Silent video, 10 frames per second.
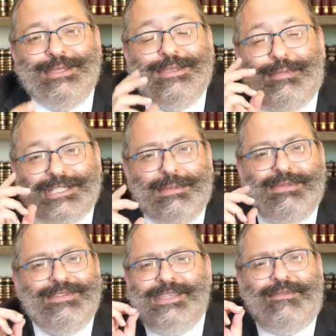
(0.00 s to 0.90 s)
So the Baal Shem
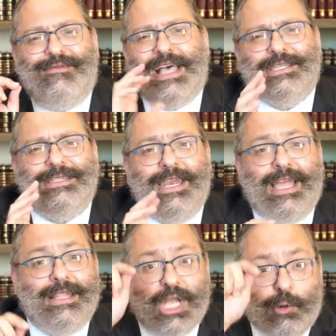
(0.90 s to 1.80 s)
Tov says a
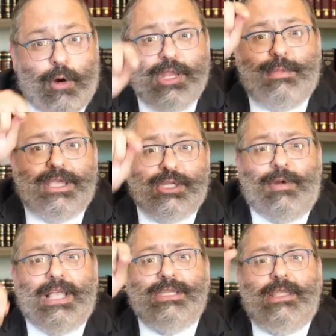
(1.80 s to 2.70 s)
fascinating idea, quoted by his
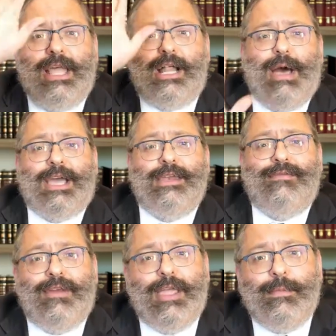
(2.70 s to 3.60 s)
grandson, the Degel Machane
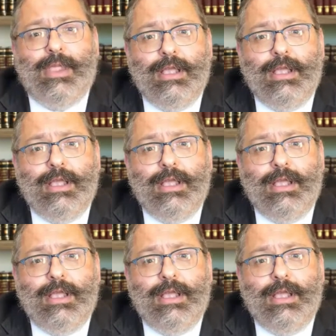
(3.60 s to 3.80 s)
Ephraim.